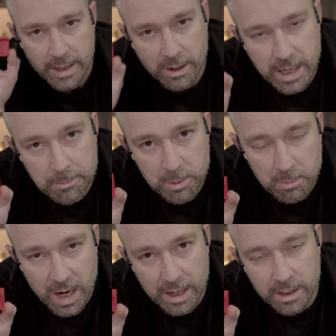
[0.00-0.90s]
Now keep in
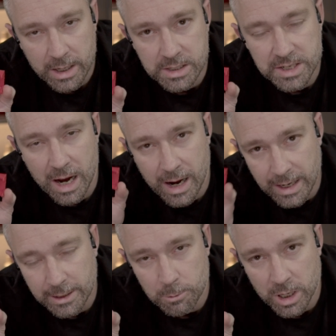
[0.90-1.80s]
mind, it is
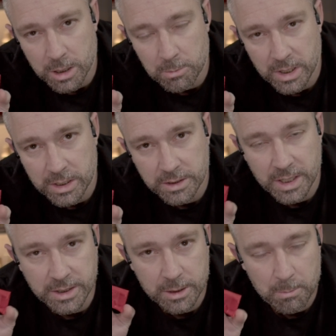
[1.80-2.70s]
highly recommended
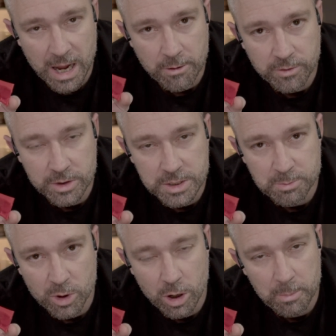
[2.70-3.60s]
that the mount for this
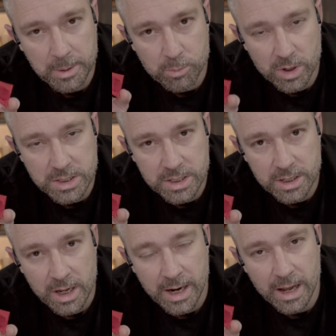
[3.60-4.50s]
probe be
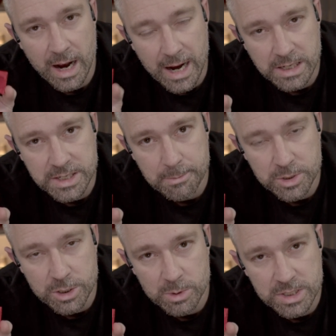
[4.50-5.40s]
printed in a high
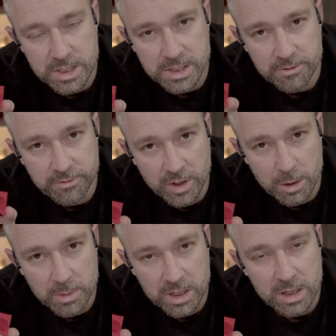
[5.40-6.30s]
temperature resistant
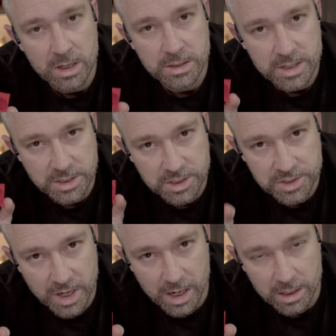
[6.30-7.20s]
filament such as
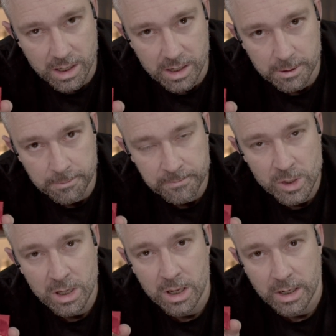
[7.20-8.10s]
nylon.
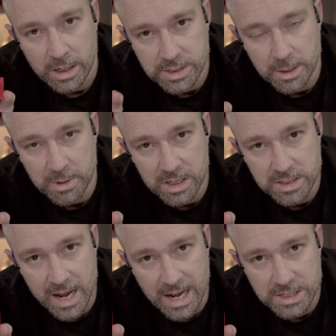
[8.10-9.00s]
Now somebody has
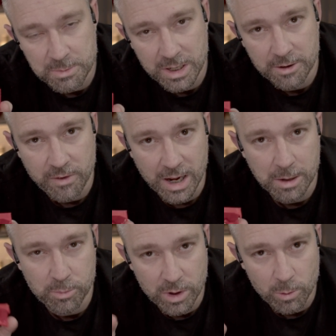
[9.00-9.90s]
asked me if I
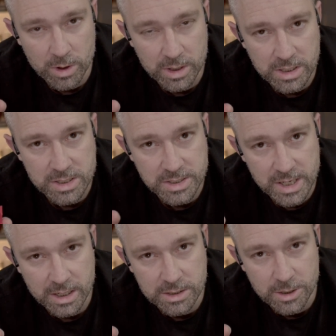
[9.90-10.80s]
could print one of these and
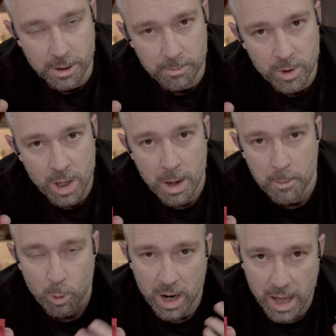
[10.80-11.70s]
send it to them.
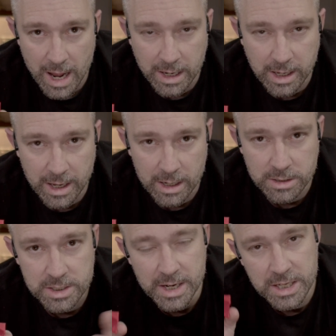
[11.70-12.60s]
But while I can't,
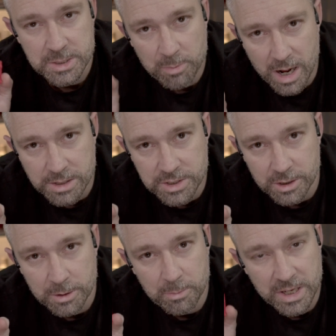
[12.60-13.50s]
today's
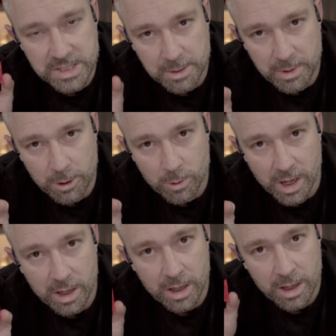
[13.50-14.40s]
sponsor,
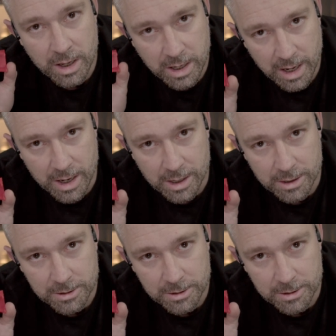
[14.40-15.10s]
PCBWay, can.